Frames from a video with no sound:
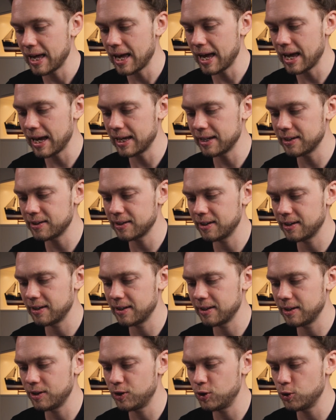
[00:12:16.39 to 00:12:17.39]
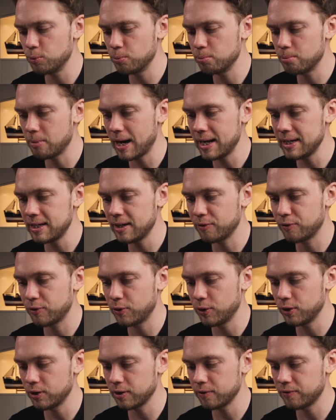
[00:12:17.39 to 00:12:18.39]
And you might have
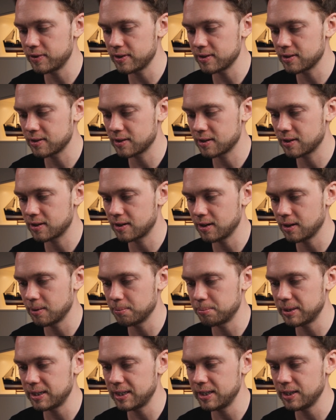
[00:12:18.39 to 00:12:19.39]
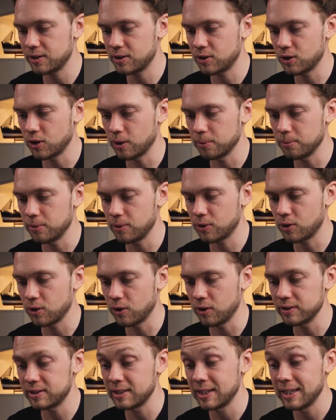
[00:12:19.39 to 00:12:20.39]
heard of this company
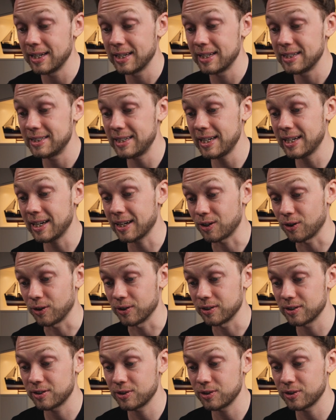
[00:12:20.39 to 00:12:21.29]
called Decathlon.